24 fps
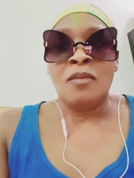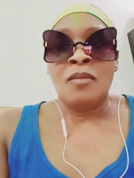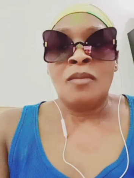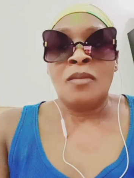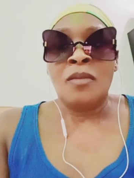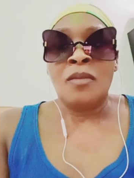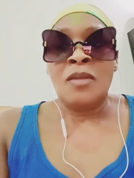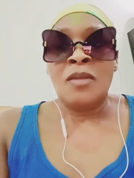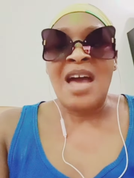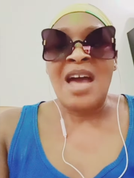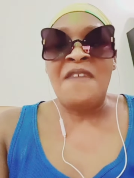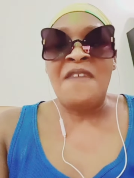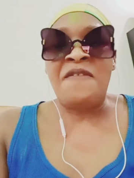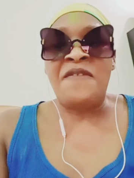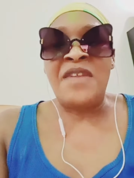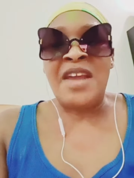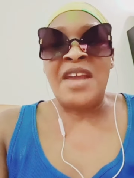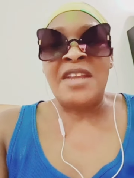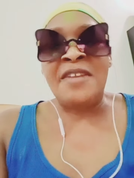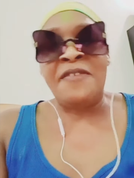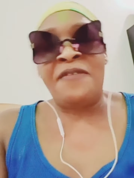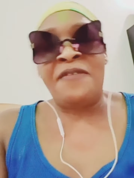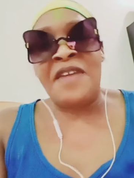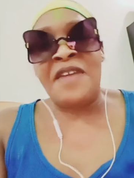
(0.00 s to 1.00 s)
A
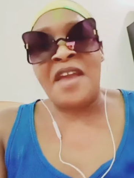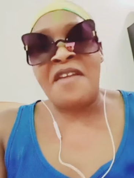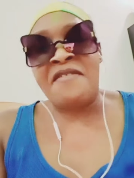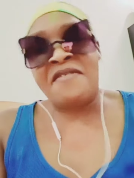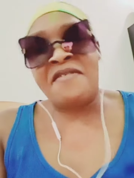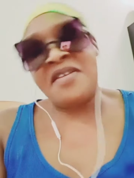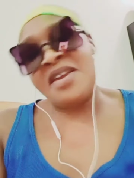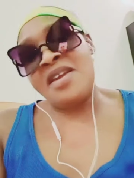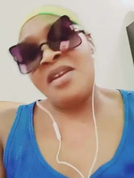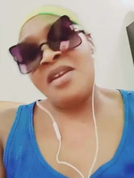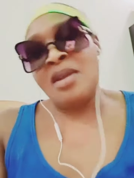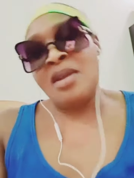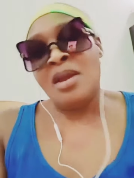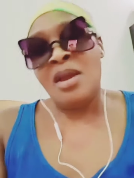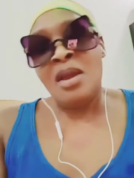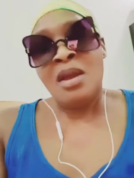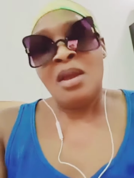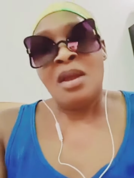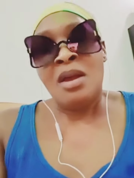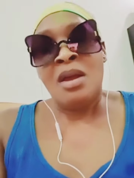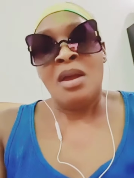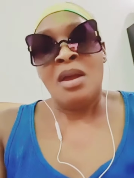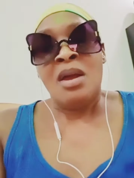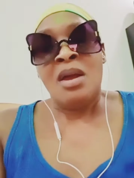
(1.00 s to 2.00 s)
fanny fairy.
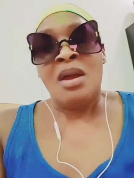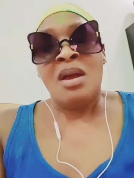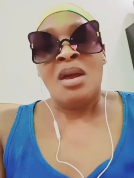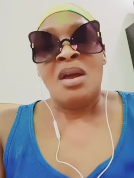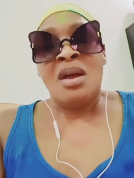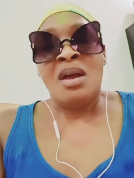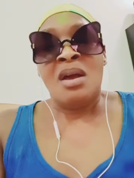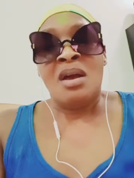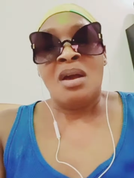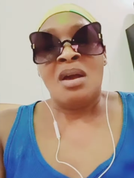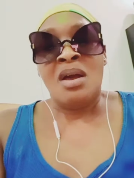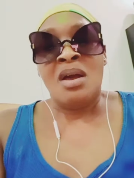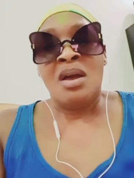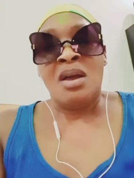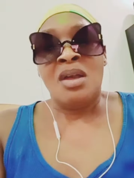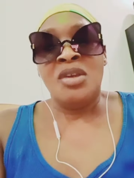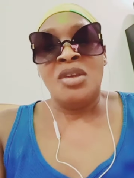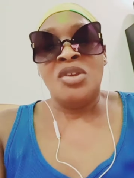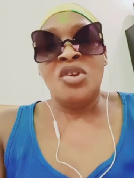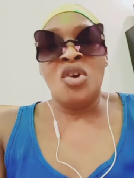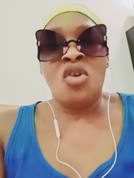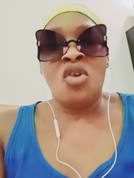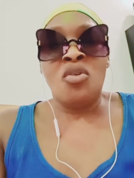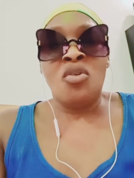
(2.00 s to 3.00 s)

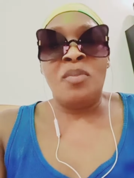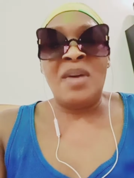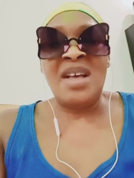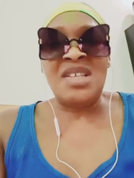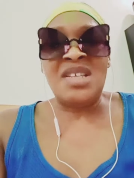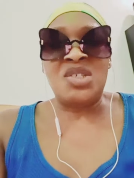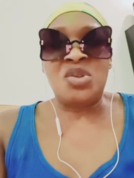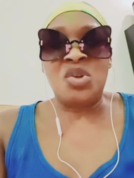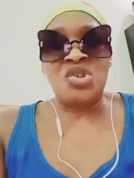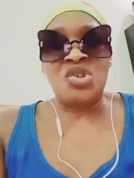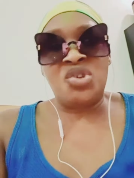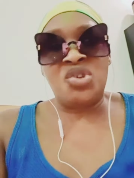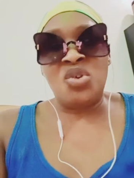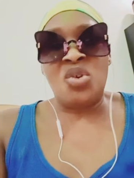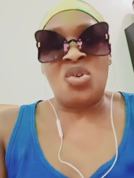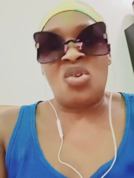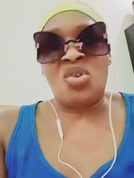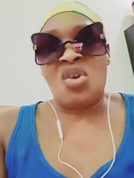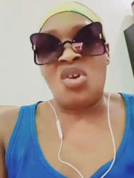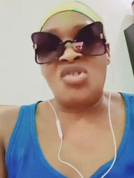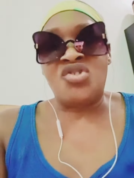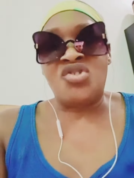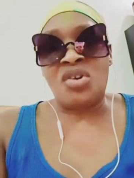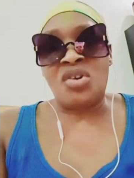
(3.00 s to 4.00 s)
Yoruba, social,
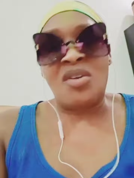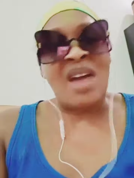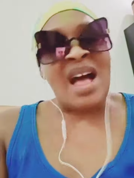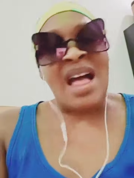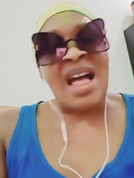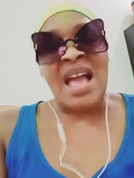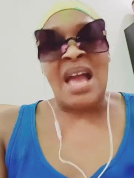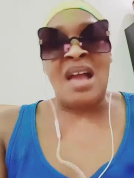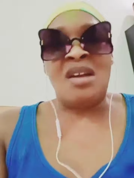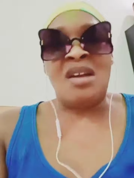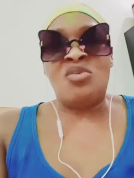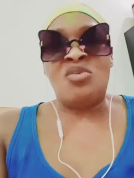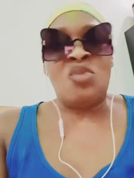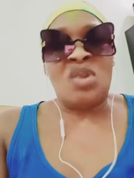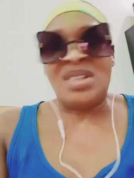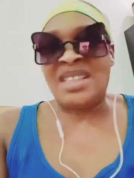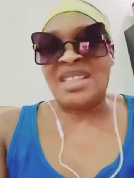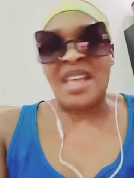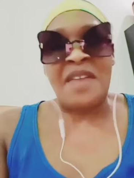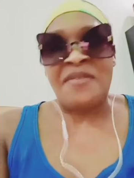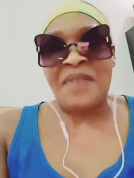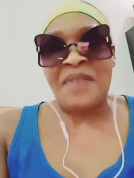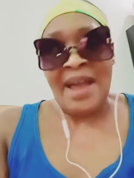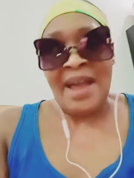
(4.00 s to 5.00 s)
cultural,
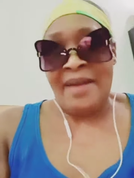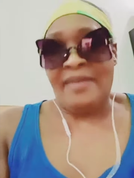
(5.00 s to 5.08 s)
whatever.